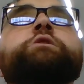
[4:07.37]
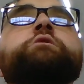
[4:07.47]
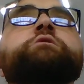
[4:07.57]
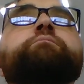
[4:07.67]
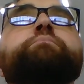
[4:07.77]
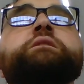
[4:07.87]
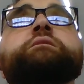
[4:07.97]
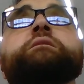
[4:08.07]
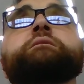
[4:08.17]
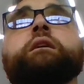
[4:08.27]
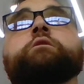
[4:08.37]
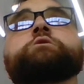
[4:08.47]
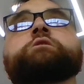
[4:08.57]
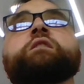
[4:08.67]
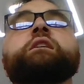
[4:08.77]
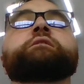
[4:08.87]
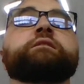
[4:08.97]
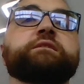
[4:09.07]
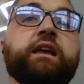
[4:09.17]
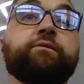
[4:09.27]
use of business intelligence to
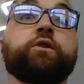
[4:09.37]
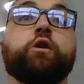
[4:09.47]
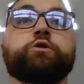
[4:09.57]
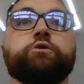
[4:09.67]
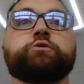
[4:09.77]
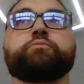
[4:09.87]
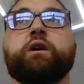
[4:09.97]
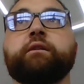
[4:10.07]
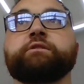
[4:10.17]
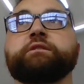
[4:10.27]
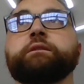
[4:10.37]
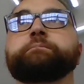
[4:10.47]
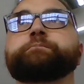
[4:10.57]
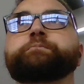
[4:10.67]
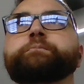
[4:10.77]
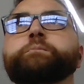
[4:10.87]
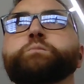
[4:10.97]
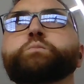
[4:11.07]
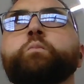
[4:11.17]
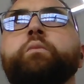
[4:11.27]
safeguard user privacy?
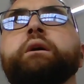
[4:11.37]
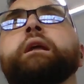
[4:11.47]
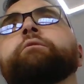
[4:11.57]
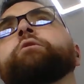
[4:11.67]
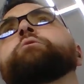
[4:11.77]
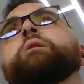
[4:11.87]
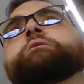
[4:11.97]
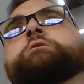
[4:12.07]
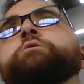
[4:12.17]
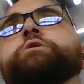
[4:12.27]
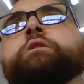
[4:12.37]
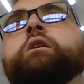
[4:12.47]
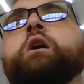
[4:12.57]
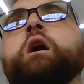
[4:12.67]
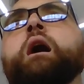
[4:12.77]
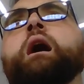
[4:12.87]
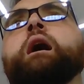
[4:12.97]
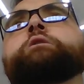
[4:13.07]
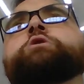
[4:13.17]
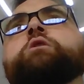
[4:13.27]
Now, for the resolution,
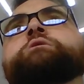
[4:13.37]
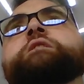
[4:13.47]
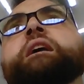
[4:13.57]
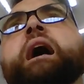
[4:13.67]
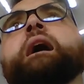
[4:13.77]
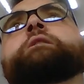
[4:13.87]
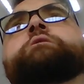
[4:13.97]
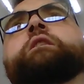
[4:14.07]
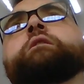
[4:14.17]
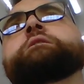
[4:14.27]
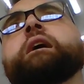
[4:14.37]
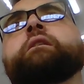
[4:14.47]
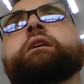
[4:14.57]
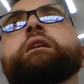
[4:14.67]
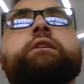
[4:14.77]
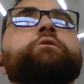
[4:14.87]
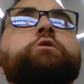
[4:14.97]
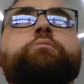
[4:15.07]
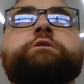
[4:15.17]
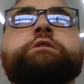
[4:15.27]
I chose the Act Utilitarian
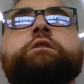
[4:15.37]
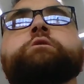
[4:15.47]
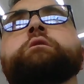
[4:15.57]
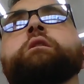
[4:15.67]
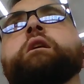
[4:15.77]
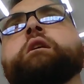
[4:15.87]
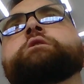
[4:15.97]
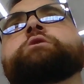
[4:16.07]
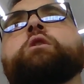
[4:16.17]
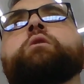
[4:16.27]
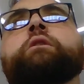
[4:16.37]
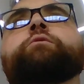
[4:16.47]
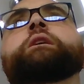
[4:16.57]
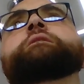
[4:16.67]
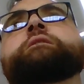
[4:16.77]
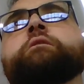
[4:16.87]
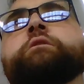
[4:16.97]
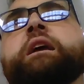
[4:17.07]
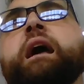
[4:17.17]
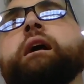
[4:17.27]
Ethical Procedure. So if we consider
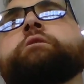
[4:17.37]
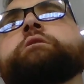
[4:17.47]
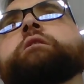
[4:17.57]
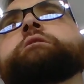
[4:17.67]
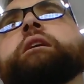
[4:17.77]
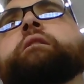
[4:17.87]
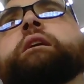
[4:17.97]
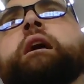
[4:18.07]
the Act Utilitarian